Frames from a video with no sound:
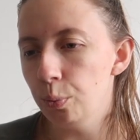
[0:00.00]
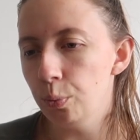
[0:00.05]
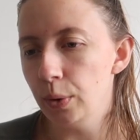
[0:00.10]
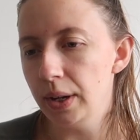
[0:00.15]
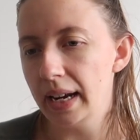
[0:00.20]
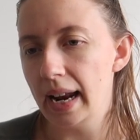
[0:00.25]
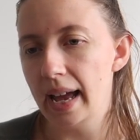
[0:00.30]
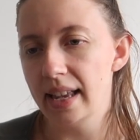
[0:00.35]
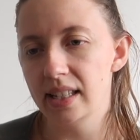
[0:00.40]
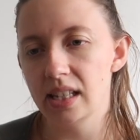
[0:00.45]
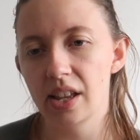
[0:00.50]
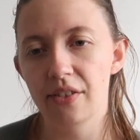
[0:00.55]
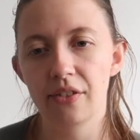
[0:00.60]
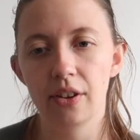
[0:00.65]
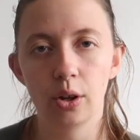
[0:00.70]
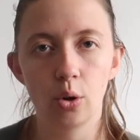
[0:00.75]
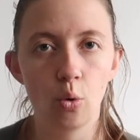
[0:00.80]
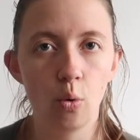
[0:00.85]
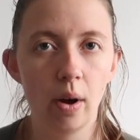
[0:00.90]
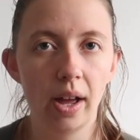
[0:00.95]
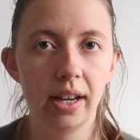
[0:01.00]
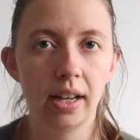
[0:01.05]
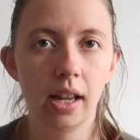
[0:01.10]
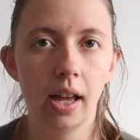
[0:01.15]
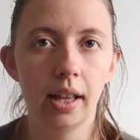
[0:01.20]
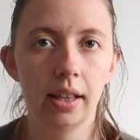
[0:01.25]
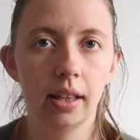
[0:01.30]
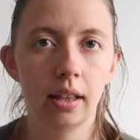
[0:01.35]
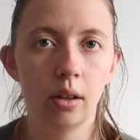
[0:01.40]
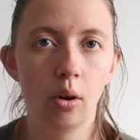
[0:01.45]
Whereas if I go in,
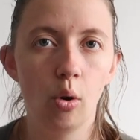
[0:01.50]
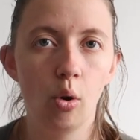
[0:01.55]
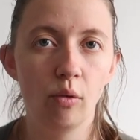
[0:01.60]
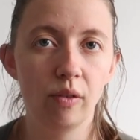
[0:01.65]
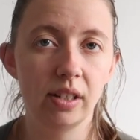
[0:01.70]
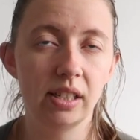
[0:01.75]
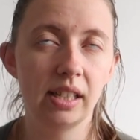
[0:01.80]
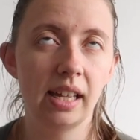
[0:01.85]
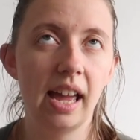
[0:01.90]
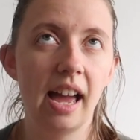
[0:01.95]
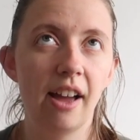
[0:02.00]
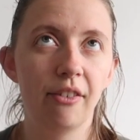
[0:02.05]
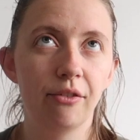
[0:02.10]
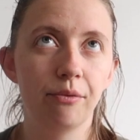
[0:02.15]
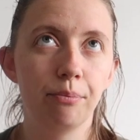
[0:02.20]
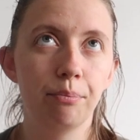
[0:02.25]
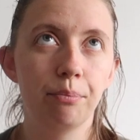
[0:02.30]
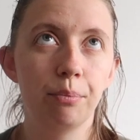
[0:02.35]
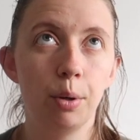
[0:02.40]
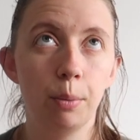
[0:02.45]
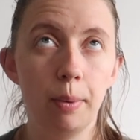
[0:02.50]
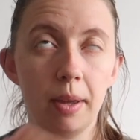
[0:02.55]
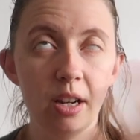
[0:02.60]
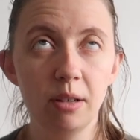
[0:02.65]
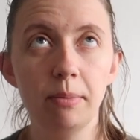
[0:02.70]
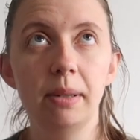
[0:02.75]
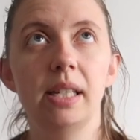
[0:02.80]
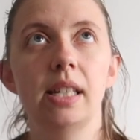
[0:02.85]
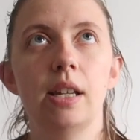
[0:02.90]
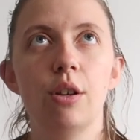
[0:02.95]
and obviously I've
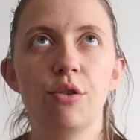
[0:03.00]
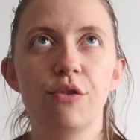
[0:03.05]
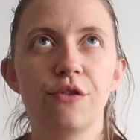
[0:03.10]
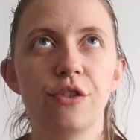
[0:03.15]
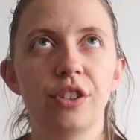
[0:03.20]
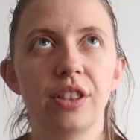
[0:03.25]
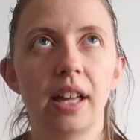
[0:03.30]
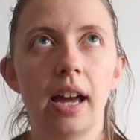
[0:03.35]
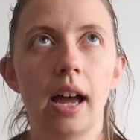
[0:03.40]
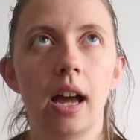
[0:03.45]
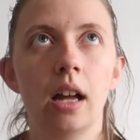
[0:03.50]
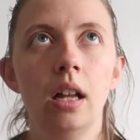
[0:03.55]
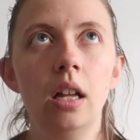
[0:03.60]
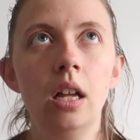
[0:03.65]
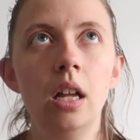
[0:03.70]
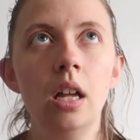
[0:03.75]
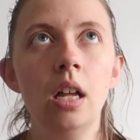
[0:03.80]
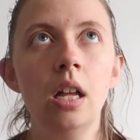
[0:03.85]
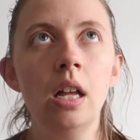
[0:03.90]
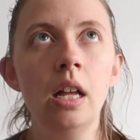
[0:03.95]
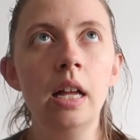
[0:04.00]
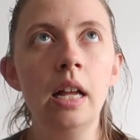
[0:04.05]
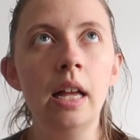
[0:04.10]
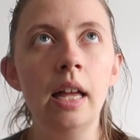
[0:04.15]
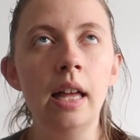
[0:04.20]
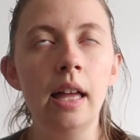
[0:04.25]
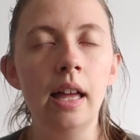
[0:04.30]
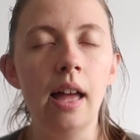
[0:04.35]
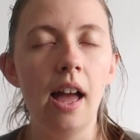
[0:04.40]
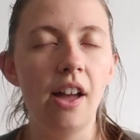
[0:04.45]
prepared myself for that,
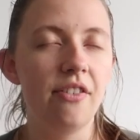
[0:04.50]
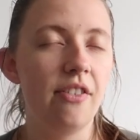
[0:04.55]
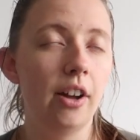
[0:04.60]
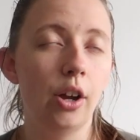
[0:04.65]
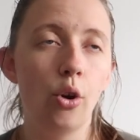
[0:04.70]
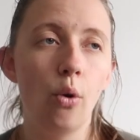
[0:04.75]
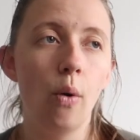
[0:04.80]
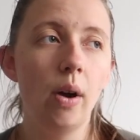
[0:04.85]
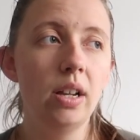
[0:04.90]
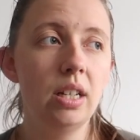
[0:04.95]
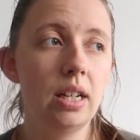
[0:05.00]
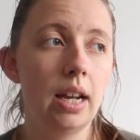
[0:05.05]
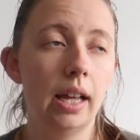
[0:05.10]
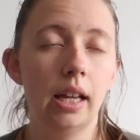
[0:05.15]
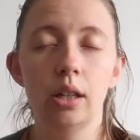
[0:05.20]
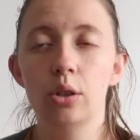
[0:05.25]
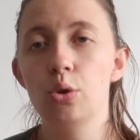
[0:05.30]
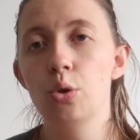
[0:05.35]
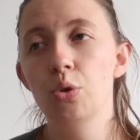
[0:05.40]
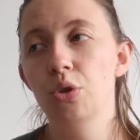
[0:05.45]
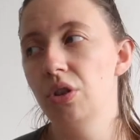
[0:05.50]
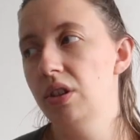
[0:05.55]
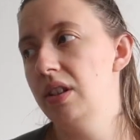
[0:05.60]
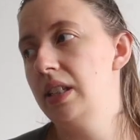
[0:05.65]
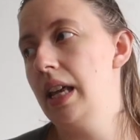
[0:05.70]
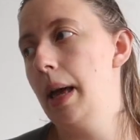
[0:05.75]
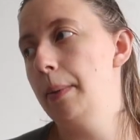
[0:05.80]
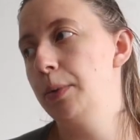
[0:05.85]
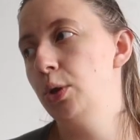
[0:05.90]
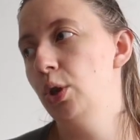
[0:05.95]
if I go in and I get told that
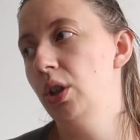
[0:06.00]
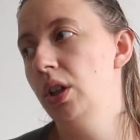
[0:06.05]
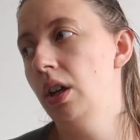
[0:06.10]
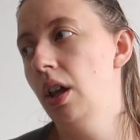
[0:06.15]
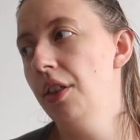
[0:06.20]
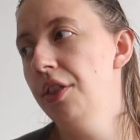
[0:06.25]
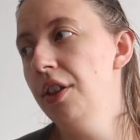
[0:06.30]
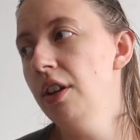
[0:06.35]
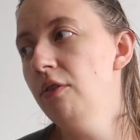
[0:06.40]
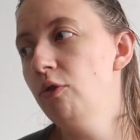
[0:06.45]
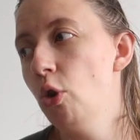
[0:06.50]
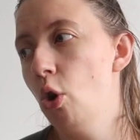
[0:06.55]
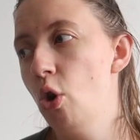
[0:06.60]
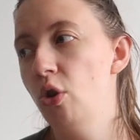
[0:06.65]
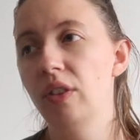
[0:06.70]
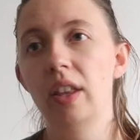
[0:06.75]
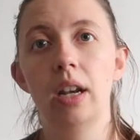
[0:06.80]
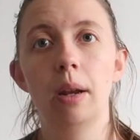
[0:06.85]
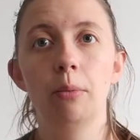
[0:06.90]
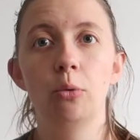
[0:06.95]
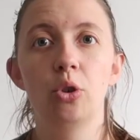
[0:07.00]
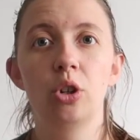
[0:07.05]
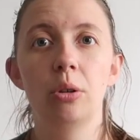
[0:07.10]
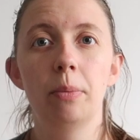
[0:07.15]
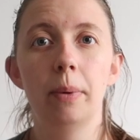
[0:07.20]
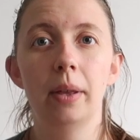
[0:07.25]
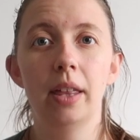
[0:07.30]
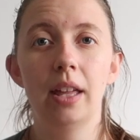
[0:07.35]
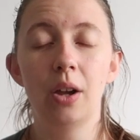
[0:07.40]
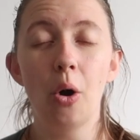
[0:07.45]
there's absolutely nothing wrong, then I'm going
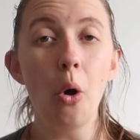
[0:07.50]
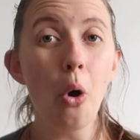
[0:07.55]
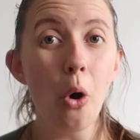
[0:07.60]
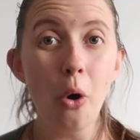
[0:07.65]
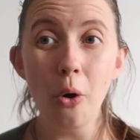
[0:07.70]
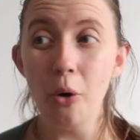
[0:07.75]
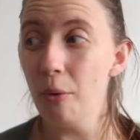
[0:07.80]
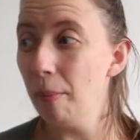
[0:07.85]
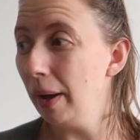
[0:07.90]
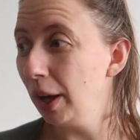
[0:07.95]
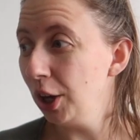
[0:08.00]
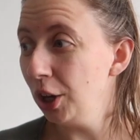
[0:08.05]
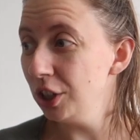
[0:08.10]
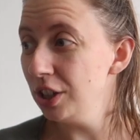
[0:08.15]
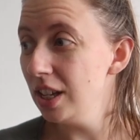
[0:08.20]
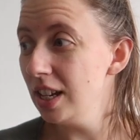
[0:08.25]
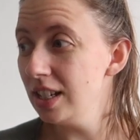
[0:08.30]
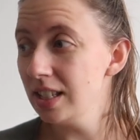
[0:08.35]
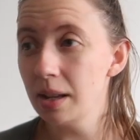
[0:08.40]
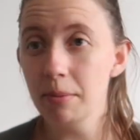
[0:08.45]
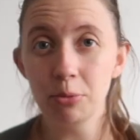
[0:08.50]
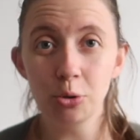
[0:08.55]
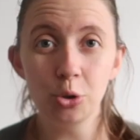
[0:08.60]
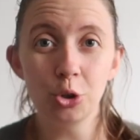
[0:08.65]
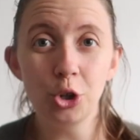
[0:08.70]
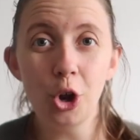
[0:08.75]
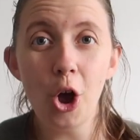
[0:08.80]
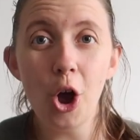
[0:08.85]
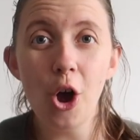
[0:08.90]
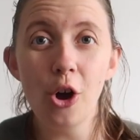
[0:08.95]
to be like, oh my goodness, I'm so
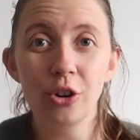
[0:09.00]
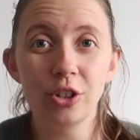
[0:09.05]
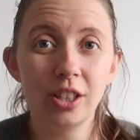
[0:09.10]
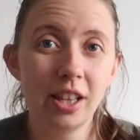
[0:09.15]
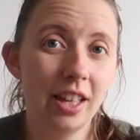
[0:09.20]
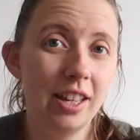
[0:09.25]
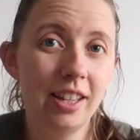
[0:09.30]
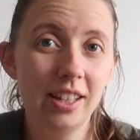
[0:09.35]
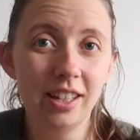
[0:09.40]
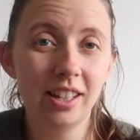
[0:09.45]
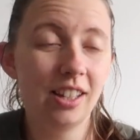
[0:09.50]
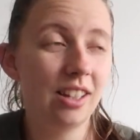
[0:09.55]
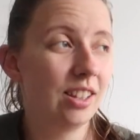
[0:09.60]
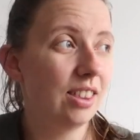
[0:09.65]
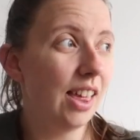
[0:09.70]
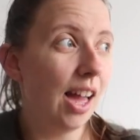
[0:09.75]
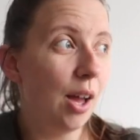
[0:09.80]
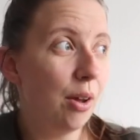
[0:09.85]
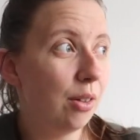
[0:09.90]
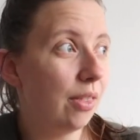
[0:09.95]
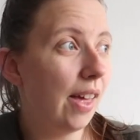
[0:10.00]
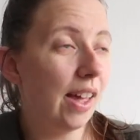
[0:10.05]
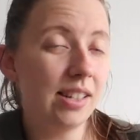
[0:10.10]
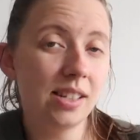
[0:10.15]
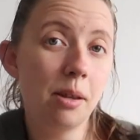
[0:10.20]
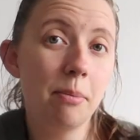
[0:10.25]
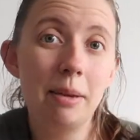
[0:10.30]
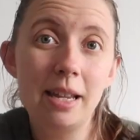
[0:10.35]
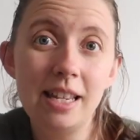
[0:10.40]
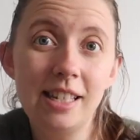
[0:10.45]
shocked, like
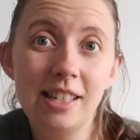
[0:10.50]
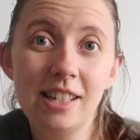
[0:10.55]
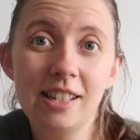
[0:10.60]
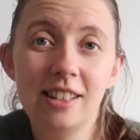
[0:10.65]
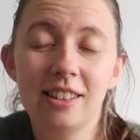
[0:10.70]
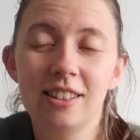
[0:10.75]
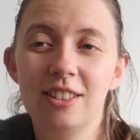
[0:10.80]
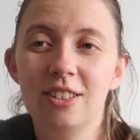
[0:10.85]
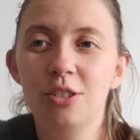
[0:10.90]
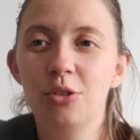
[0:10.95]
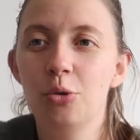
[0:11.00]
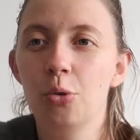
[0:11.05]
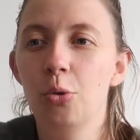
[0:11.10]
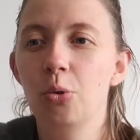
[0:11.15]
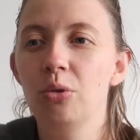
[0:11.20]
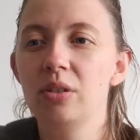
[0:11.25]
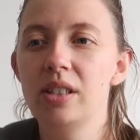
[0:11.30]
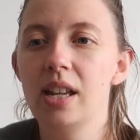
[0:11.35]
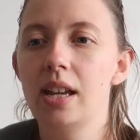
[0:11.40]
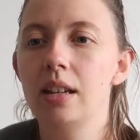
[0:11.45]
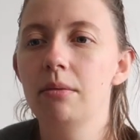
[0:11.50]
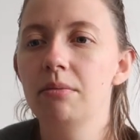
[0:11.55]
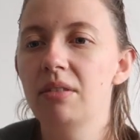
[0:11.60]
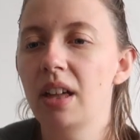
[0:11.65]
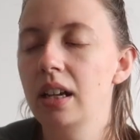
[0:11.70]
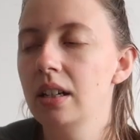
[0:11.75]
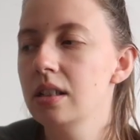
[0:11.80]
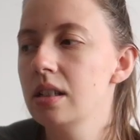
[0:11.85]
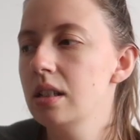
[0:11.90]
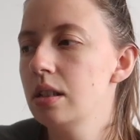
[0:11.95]
that's amazing, you know, type
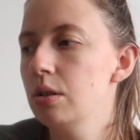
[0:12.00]
thing.